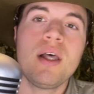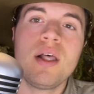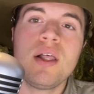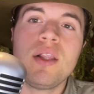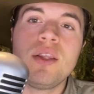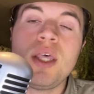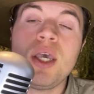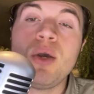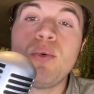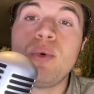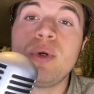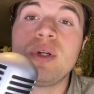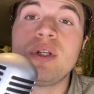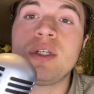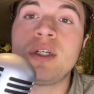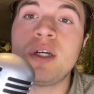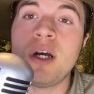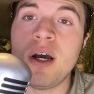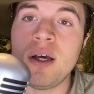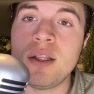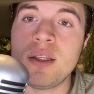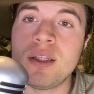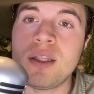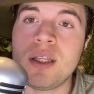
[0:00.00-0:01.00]
they would
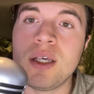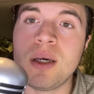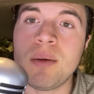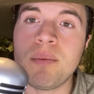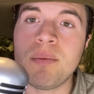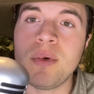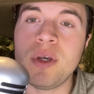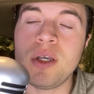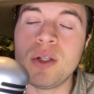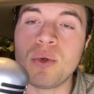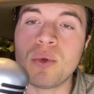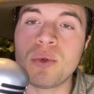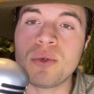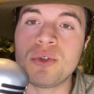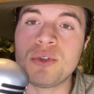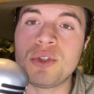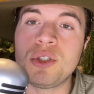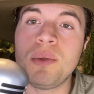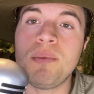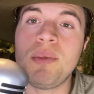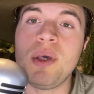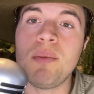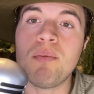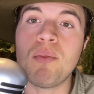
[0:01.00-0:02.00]
cut them in order
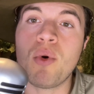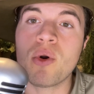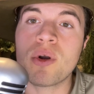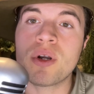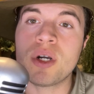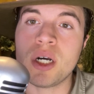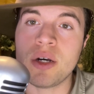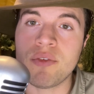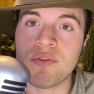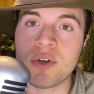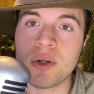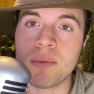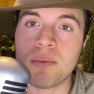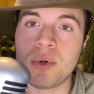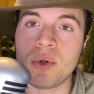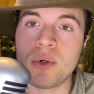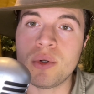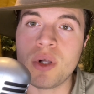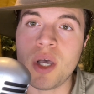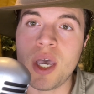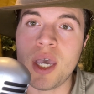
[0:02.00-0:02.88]
to be more comfortable